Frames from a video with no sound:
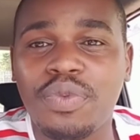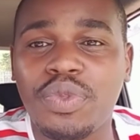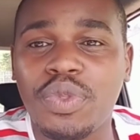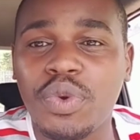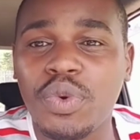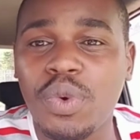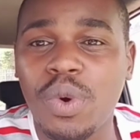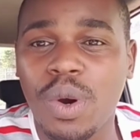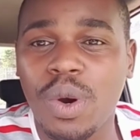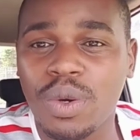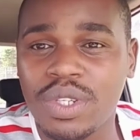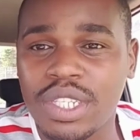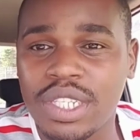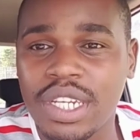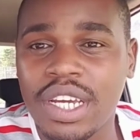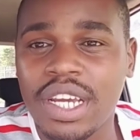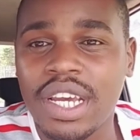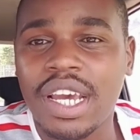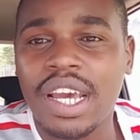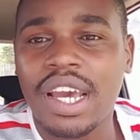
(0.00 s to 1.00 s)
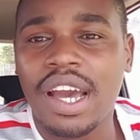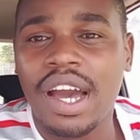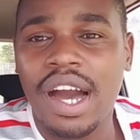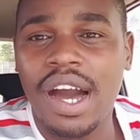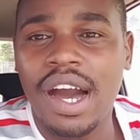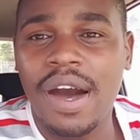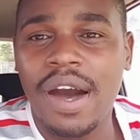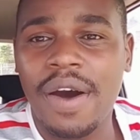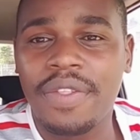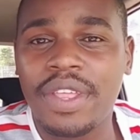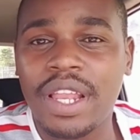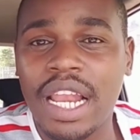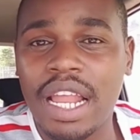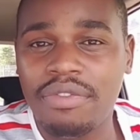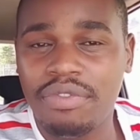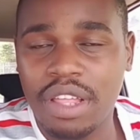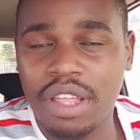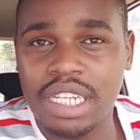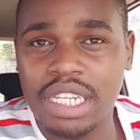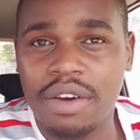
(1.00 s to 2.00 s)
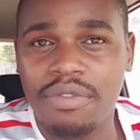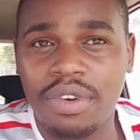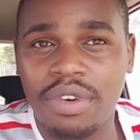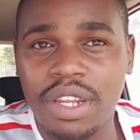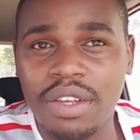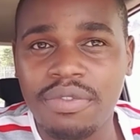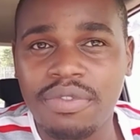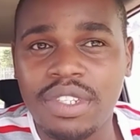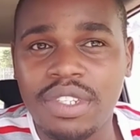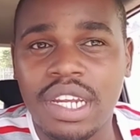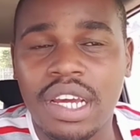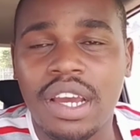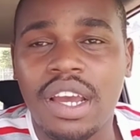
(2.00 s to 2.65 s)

throughout uh, the life that I've lived,